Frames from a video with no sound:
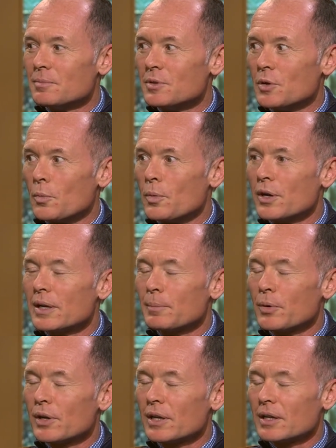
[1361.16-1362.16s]
you know, putting
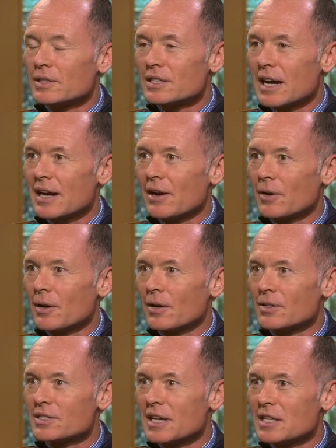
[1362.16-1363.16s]
putting aside our,
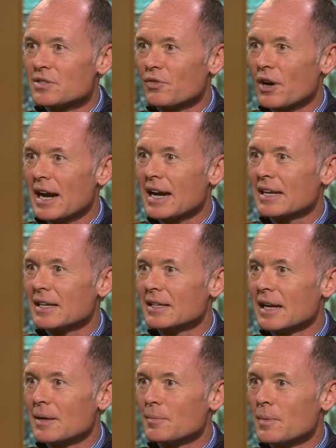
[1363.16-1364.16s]
our stage fright,
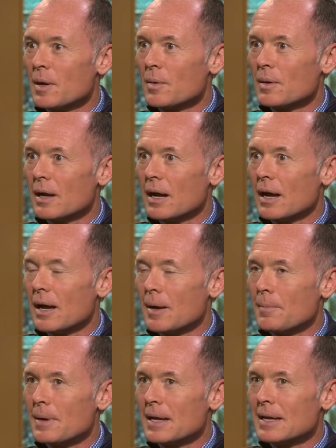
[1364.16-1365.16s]
and and
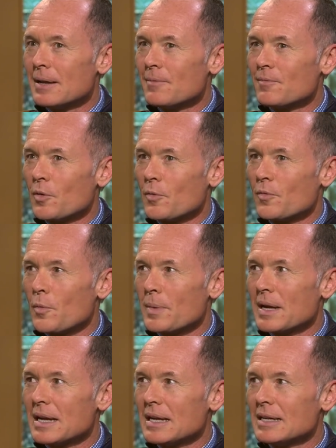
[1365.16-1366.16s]
um, for for
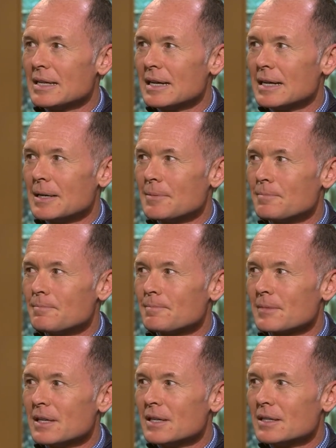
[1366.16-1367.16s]
me, um,
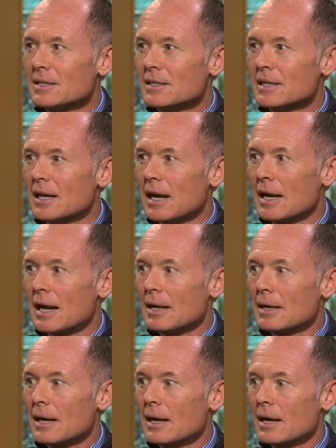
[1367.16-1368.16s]
I, I
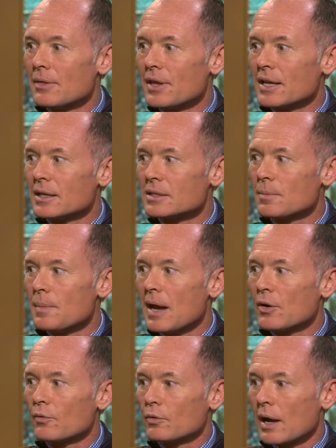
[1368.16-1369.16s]
I think it's a
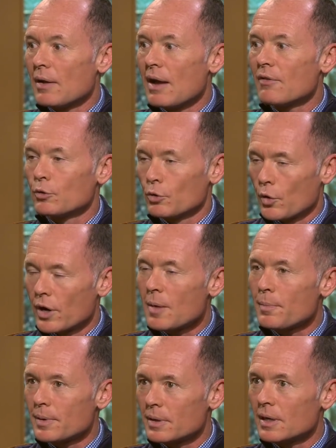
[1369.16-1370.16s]
matter of having grown
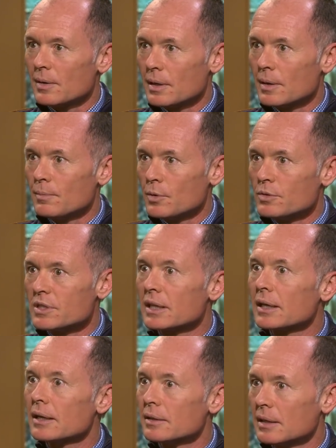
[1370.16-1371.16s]
up in, in
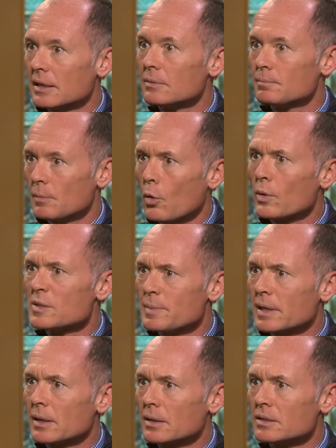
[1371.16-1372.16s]
music and it, always
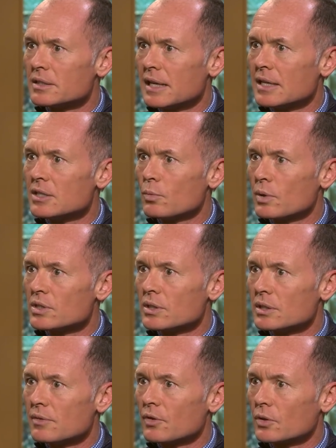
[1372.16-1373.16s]
being on stage. It
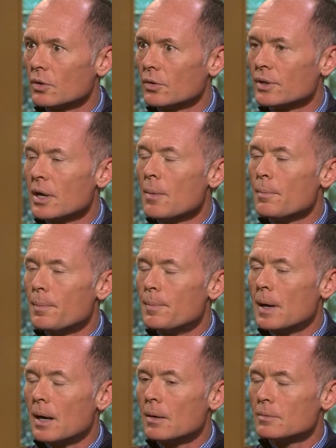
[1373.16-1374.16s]
wasn't difficult.
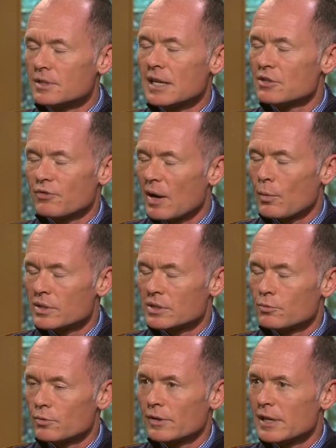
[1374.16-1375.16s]
Uh, stage fright
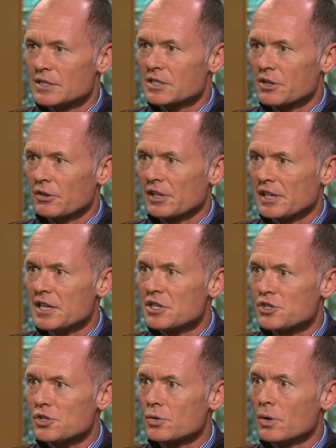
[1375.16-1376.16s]
wasn't necessarily an
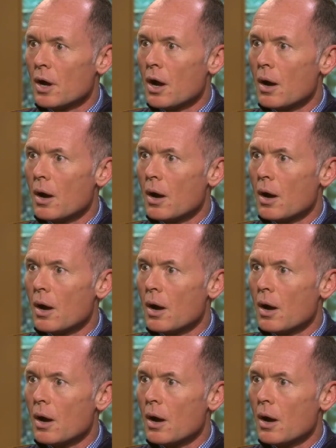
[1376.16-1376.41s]
issue,